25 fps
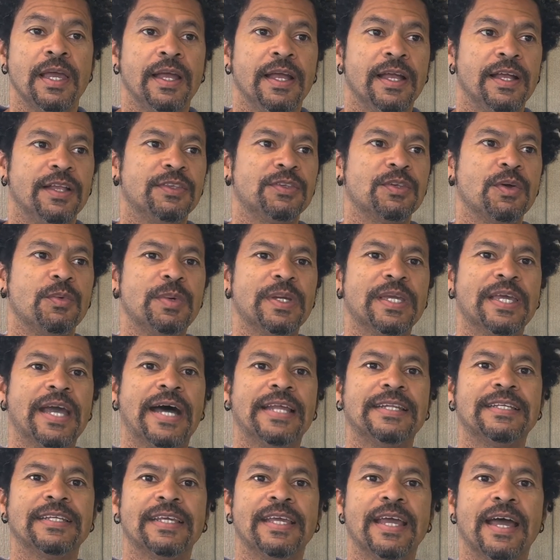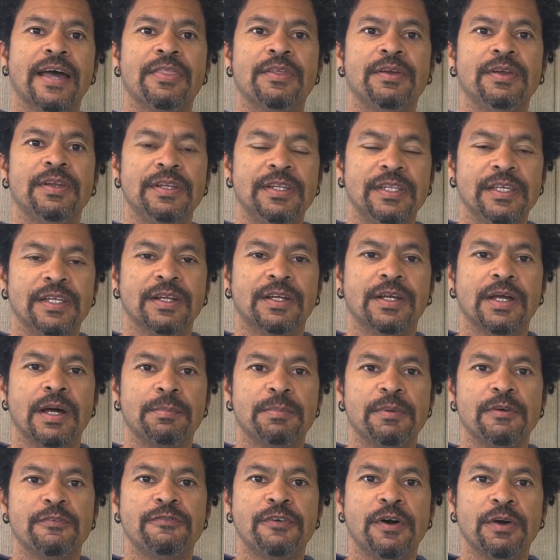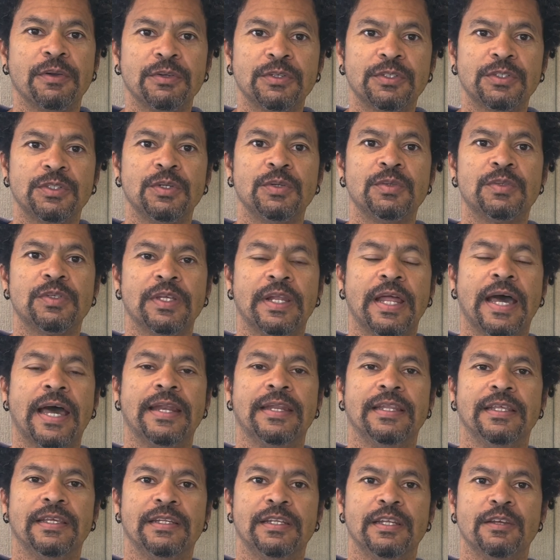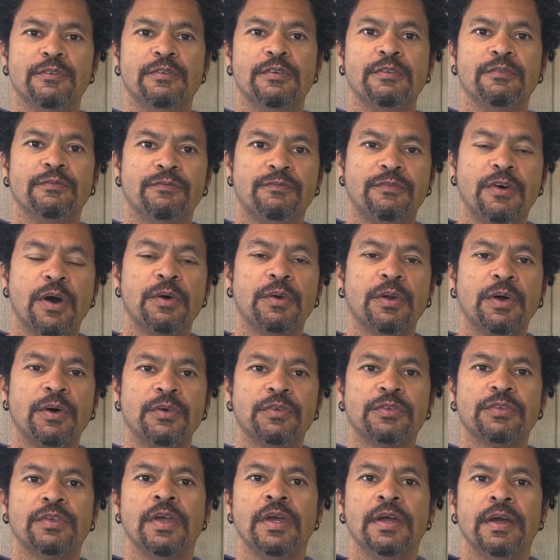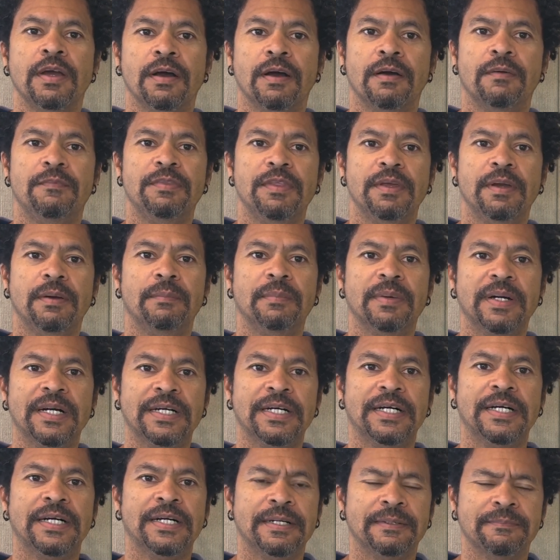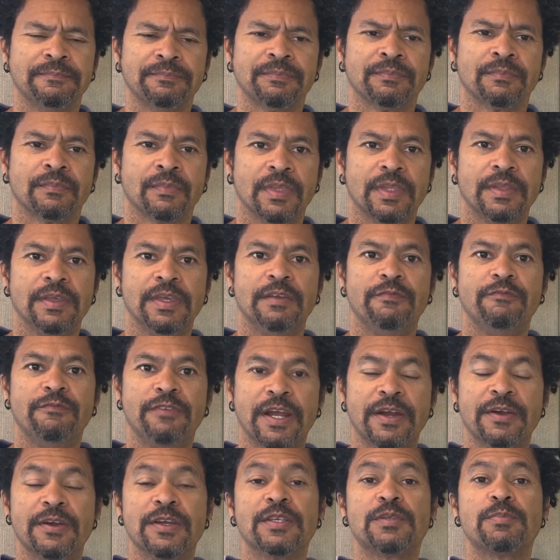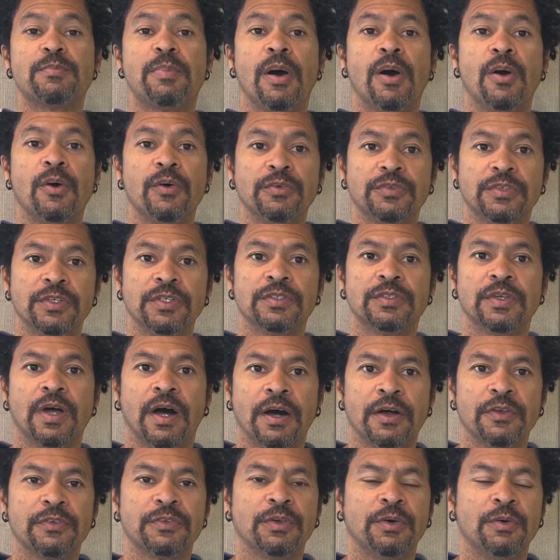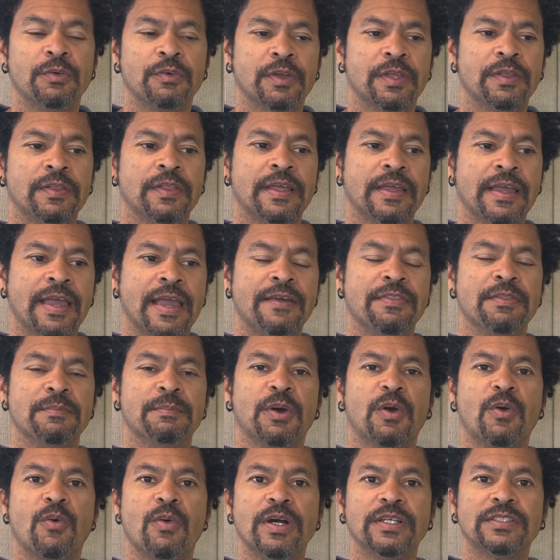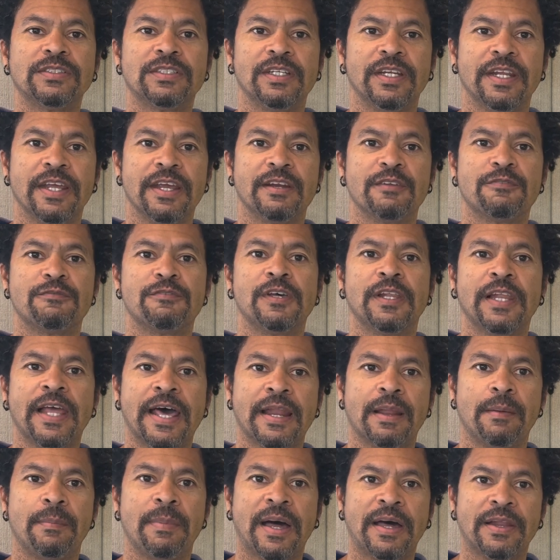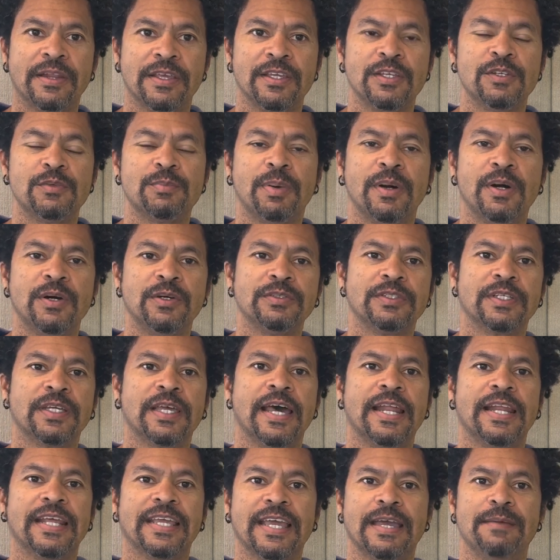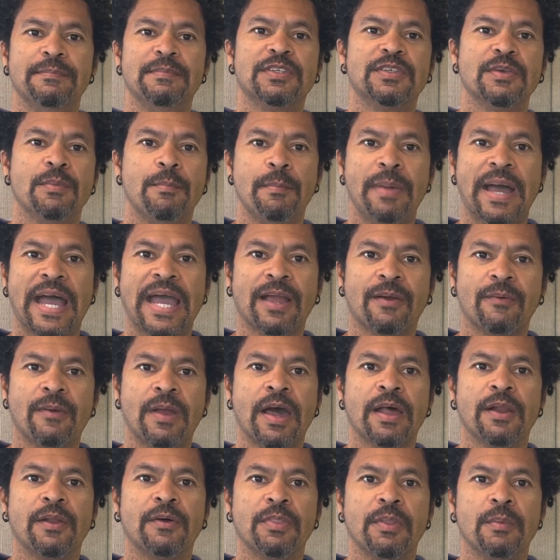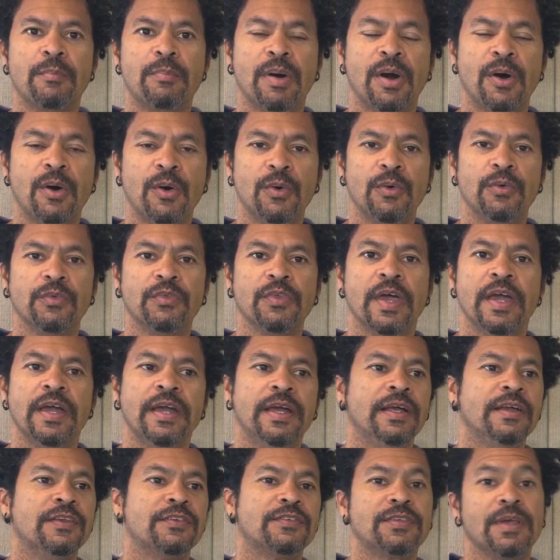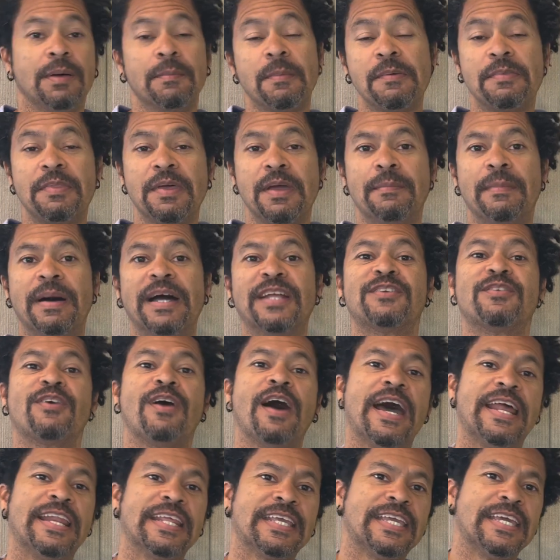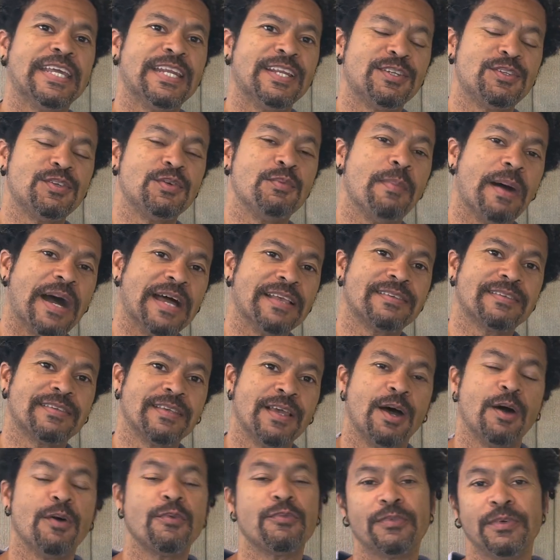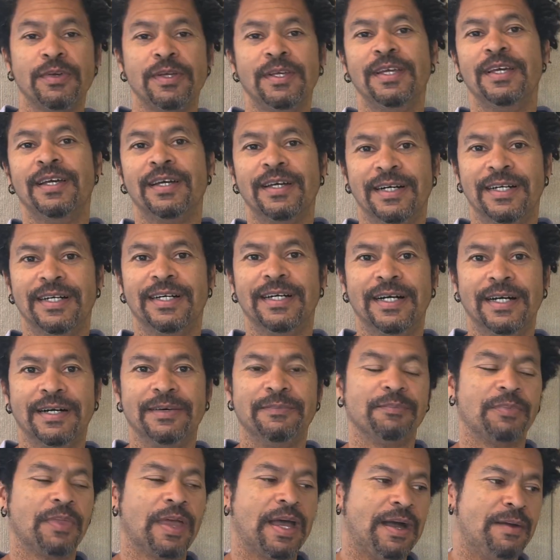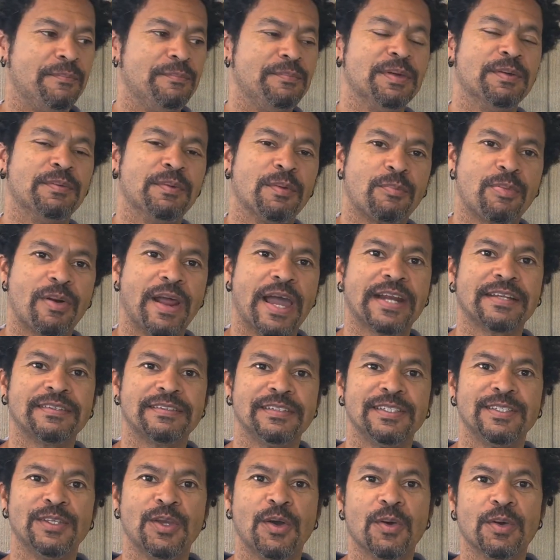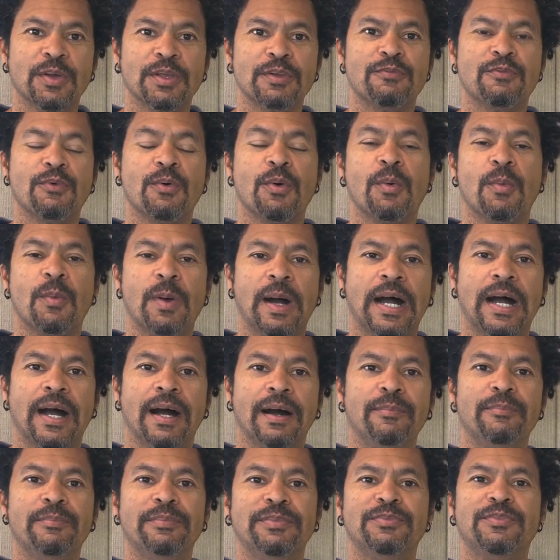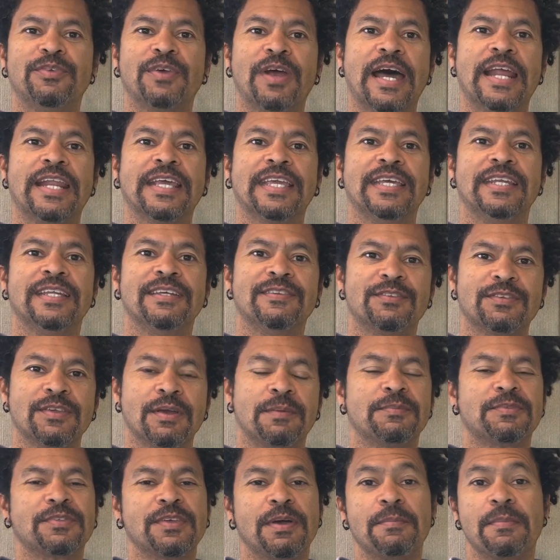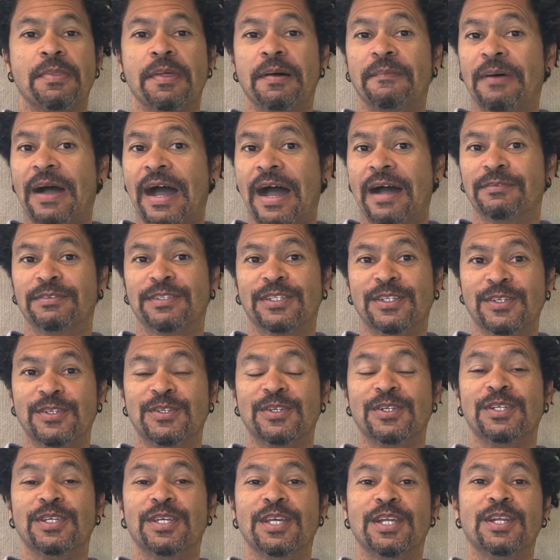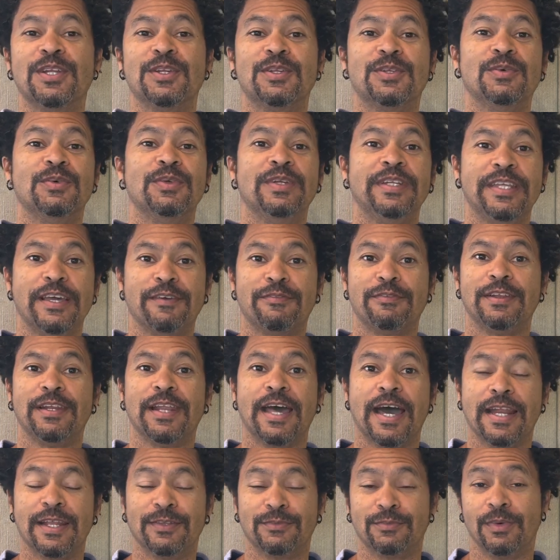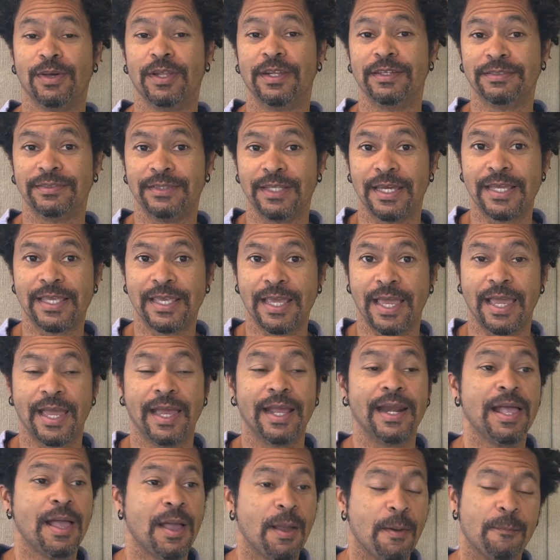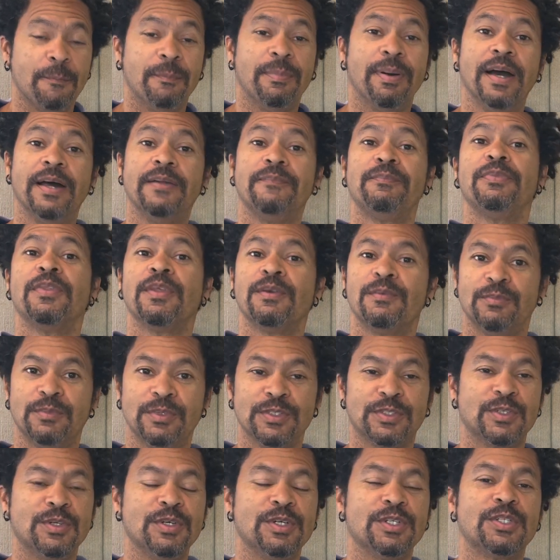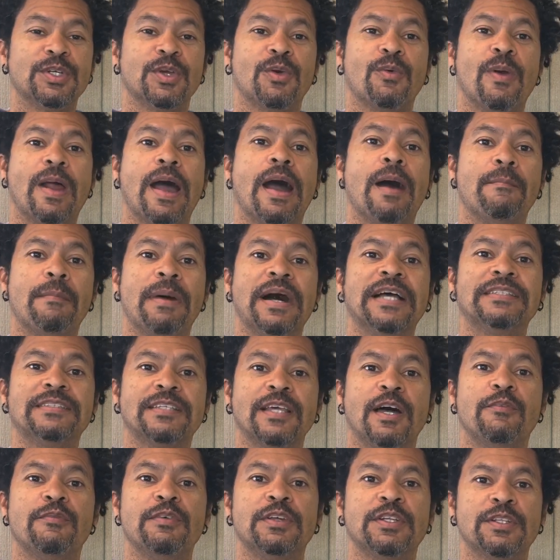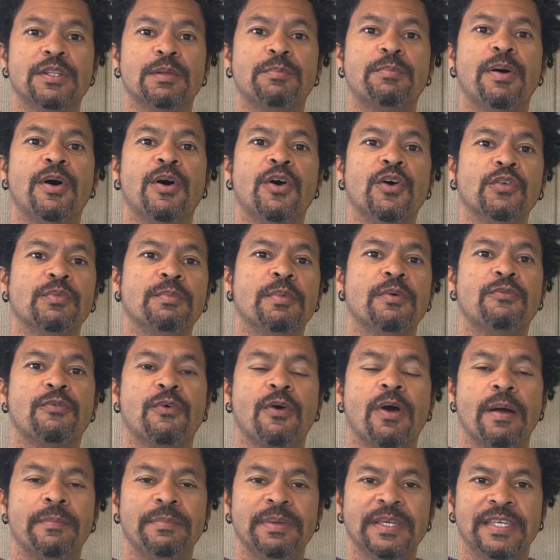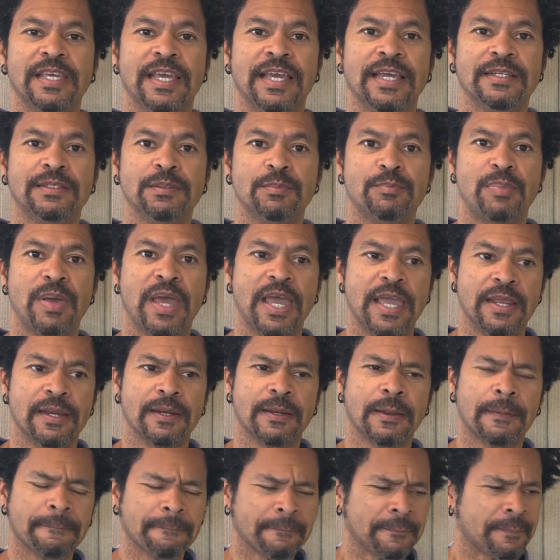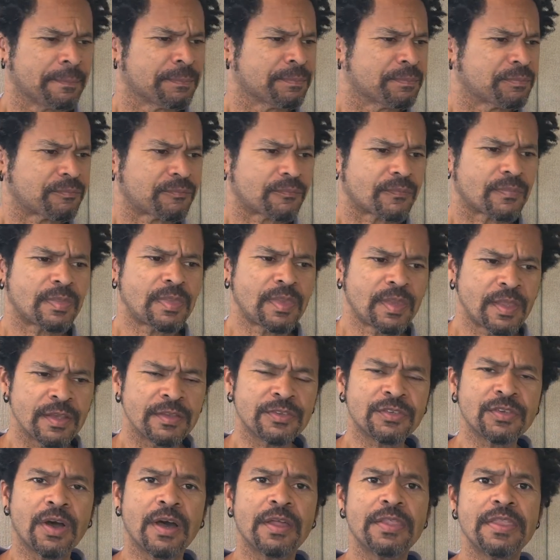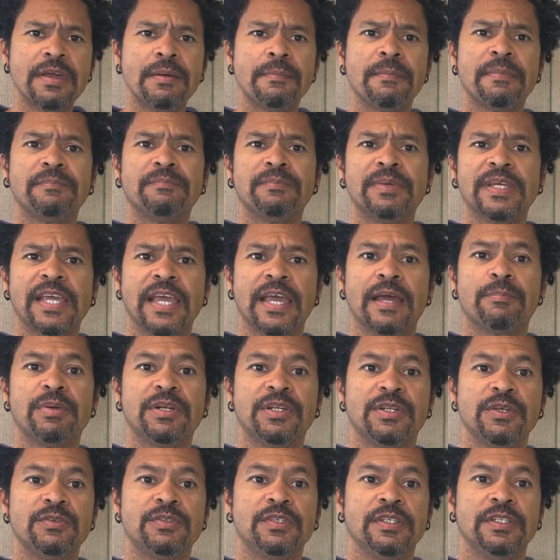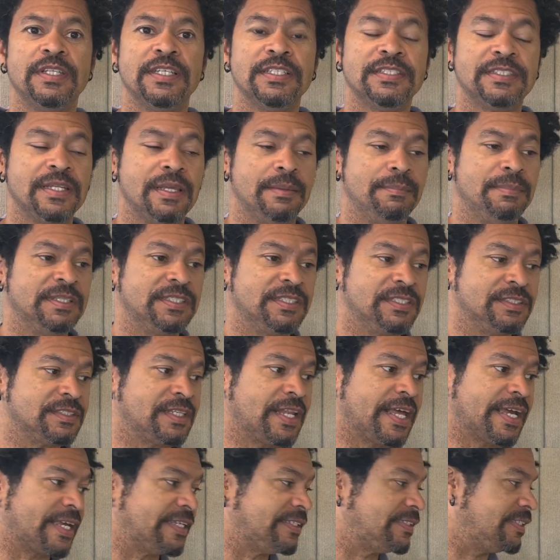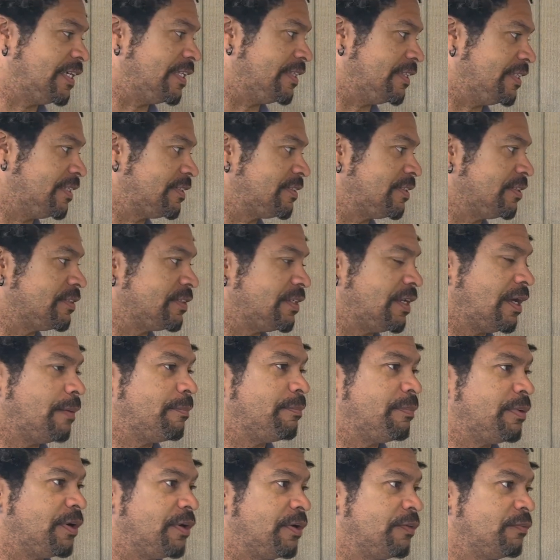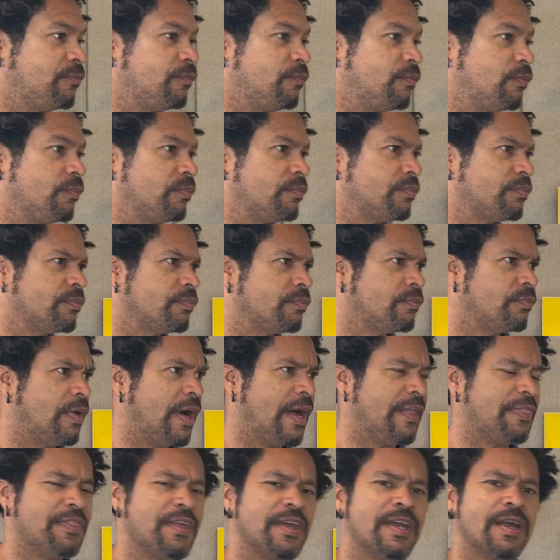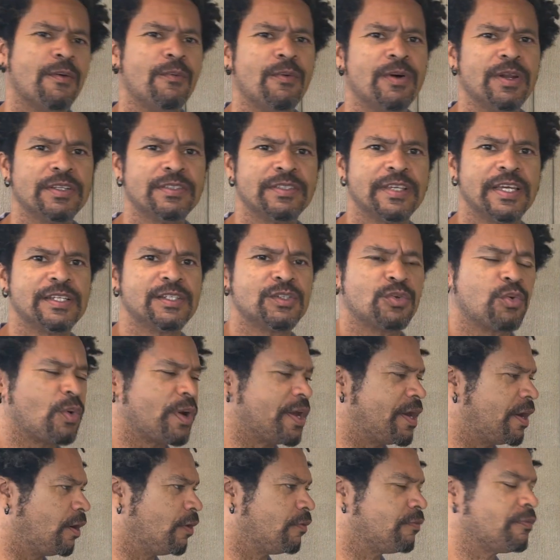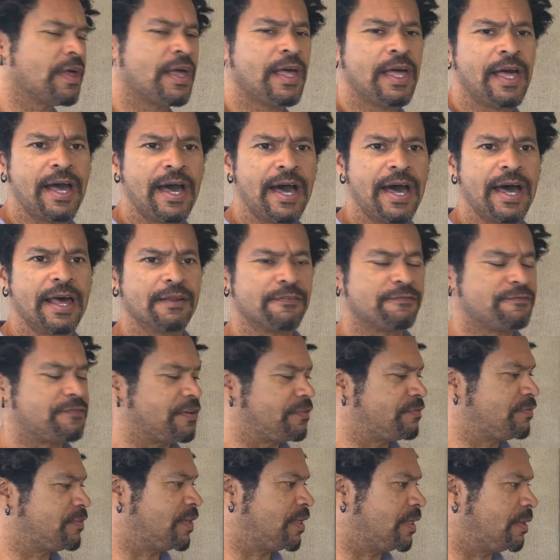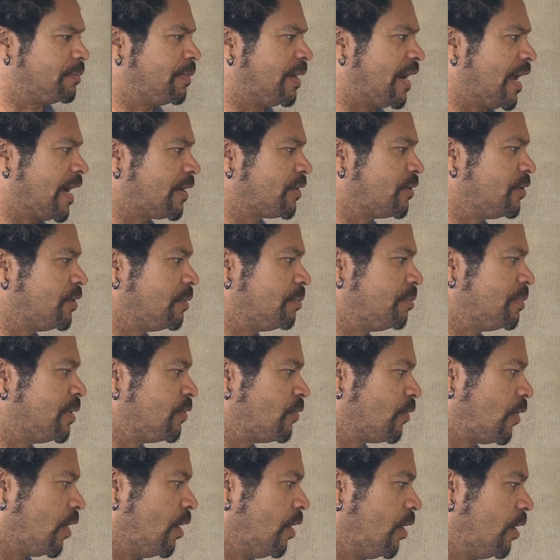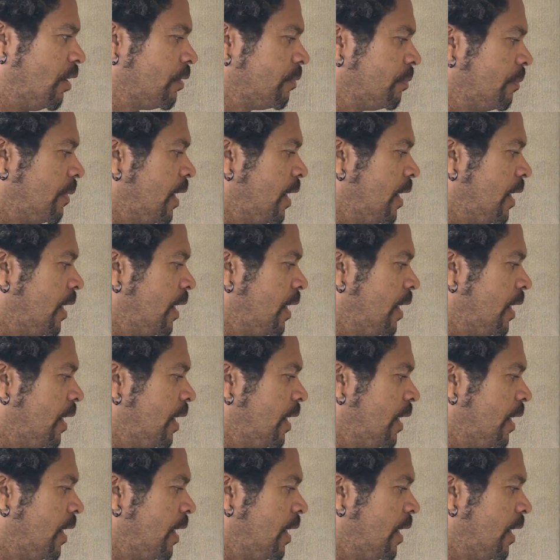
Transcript: And so we got together and did a couple of photo shoots, and I did different photos of them in various poses. Also gave them a questionnaire to fill out about each pose. It kind of gave me some background on the pose. Some of them I tried to get into myself. I've been practicing yogi for a while, tried to get in some of them obviously couldn't get into, and definitely not as well as they can, but it was good to ground myself into the pose before I began to paint. So I then began producing these images. Like I said, this is number, I think I want to say 12 out of 15, but I could be wrong.